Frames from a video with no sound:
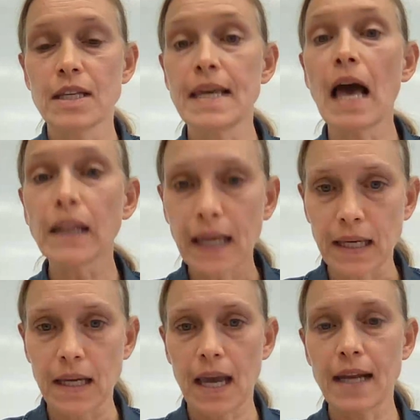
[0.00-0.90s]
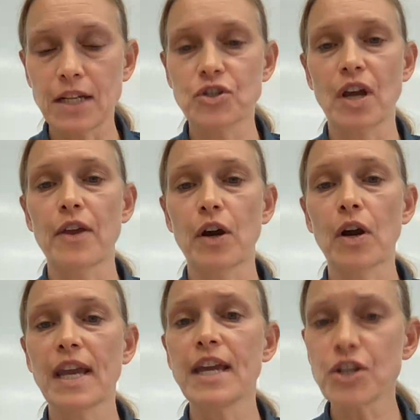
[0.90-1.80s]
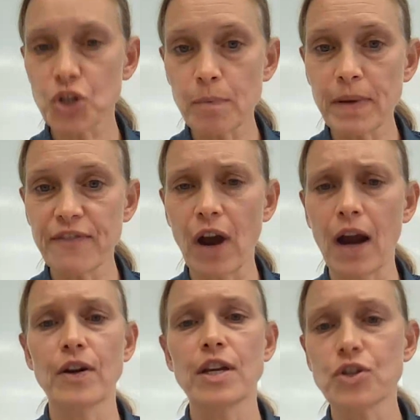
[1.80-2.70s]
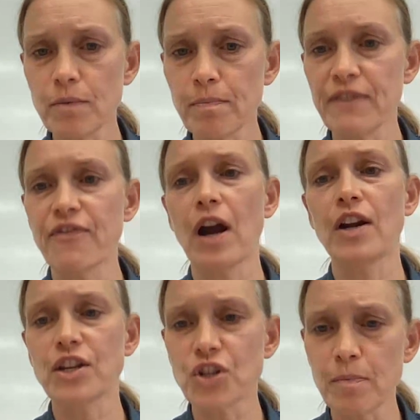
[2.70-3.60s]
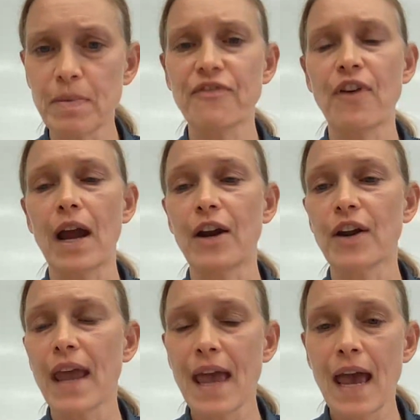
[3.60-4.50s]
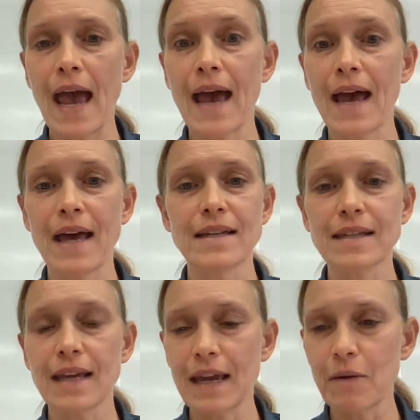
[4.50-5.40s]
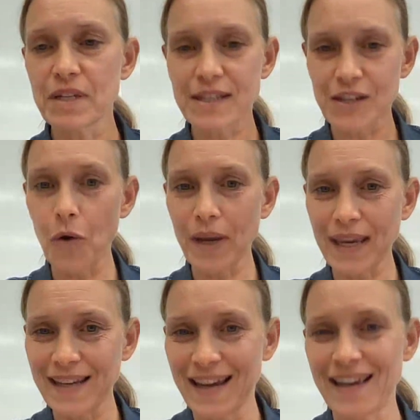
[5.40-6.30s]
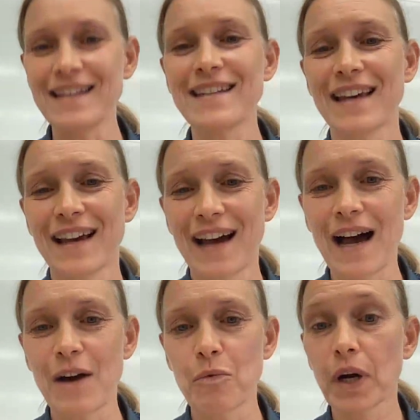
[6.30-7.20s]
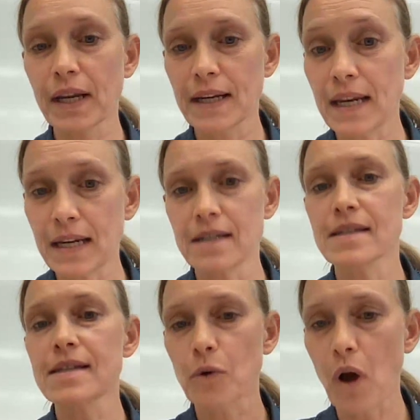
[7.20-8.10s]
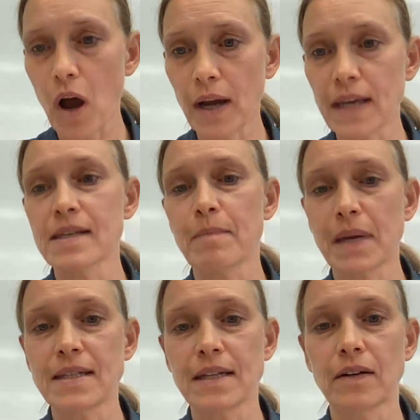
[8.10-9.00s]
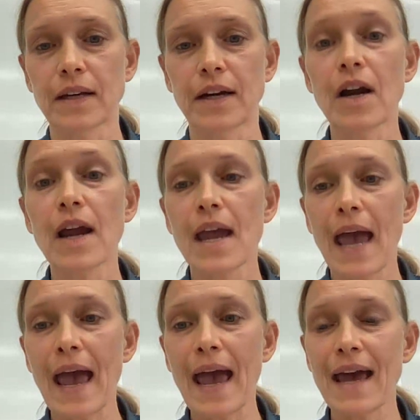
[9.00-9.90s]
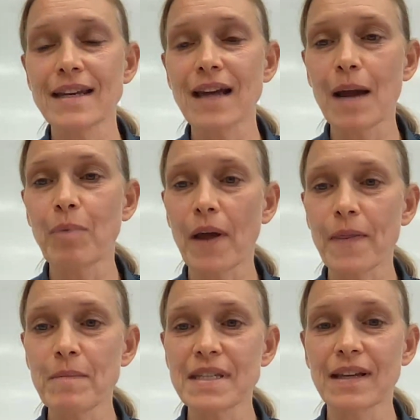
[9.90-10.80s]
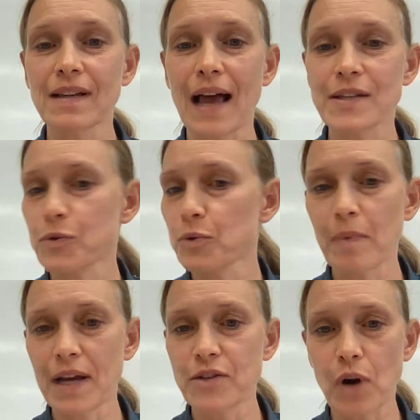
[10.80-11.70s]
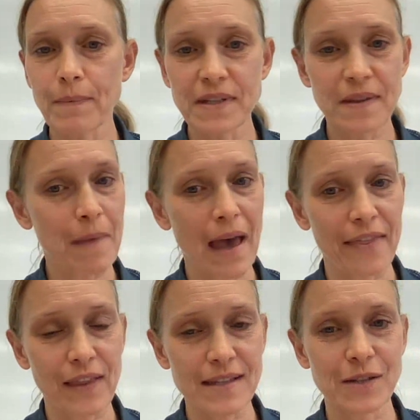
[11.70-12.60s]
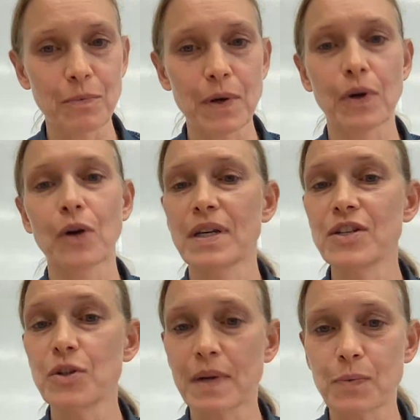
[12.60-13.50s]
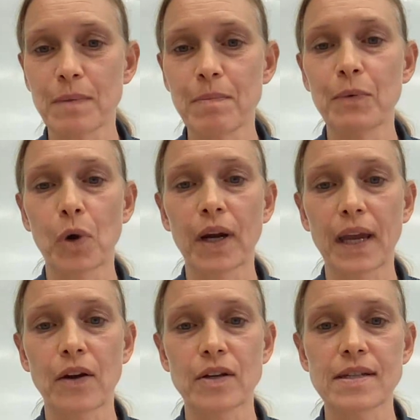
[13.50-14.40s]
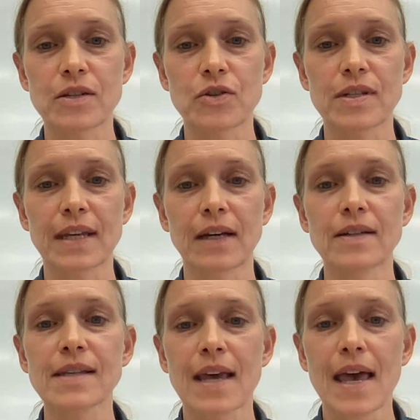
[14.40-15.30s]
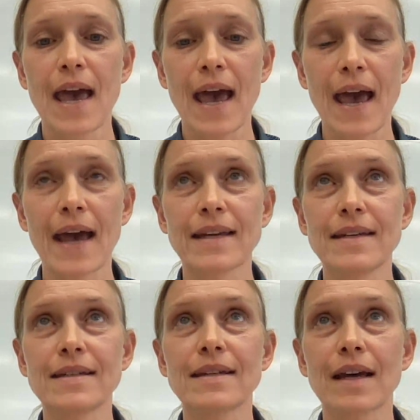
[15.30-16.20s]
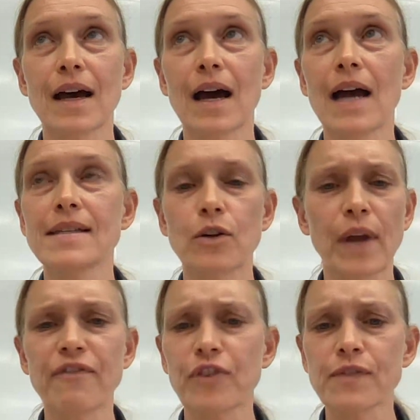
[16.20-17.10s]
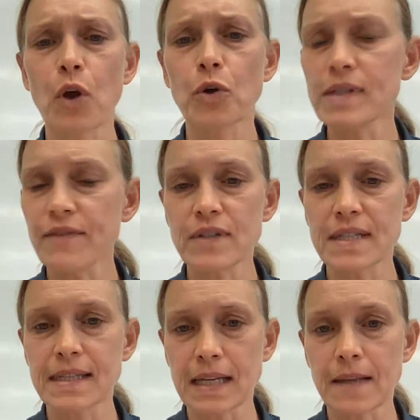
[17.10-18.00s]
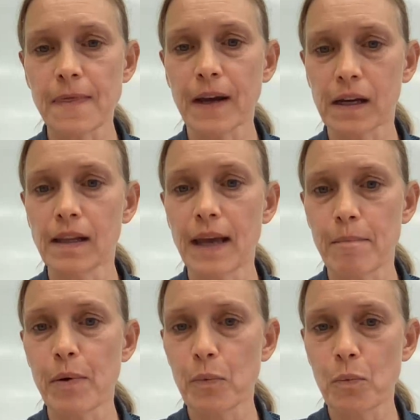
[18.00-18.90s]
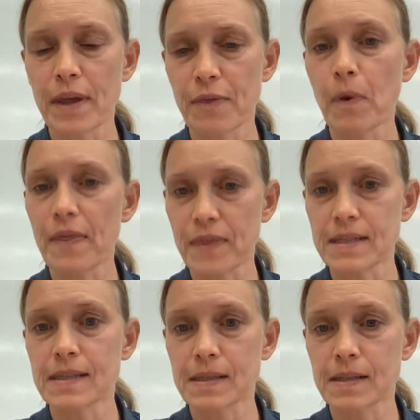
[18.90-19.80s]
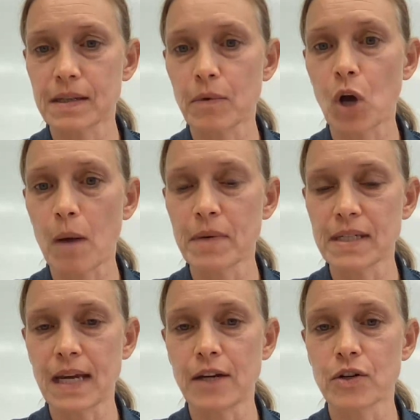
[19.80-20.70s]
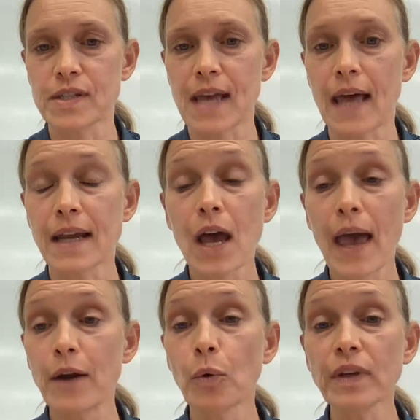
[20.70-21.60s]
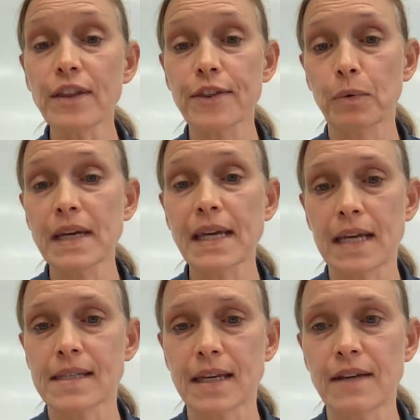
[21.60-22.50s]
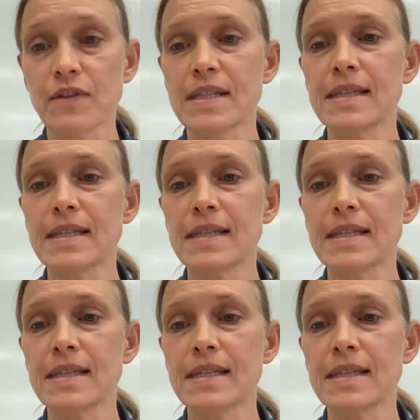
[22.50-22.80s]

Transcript: yelling at each other. He should be fired. He shouldn't be fired. He should be fired. And it was so heated. We're Canadians, so hockey's a big deal here. And I brought them into the classroom. I dropped the math lesson we were going to do because we've been working on decision skills. And I said, okay, first of all, who's even seen the clip with what this commentator said? And only 3 kids had even